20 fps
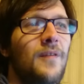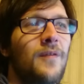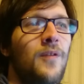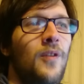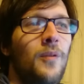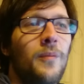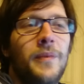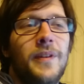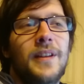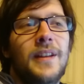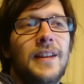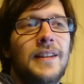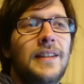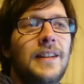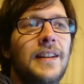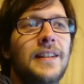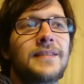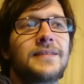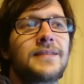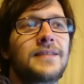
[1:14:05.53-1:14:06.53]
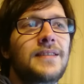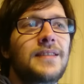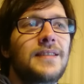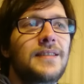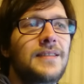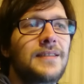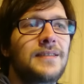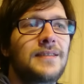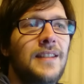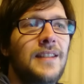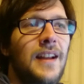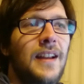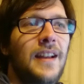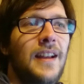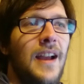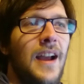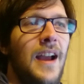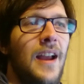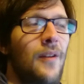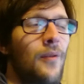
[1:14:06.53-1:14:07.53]
for me at least. It's
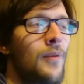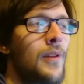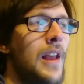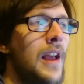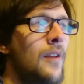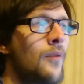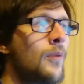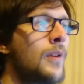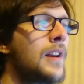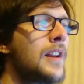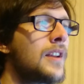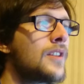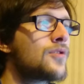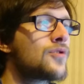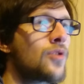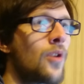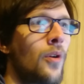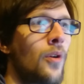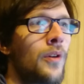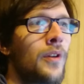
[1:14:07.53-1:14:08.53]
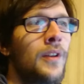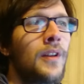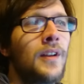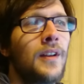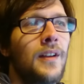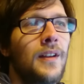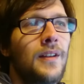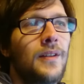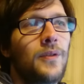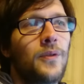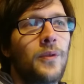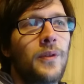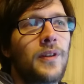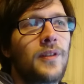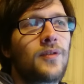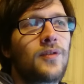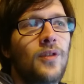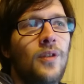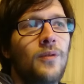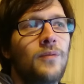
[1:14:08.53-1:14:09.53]
like I, I really enjoy
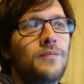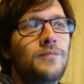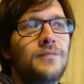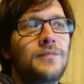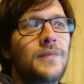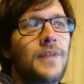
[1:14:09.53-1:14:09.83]
doing some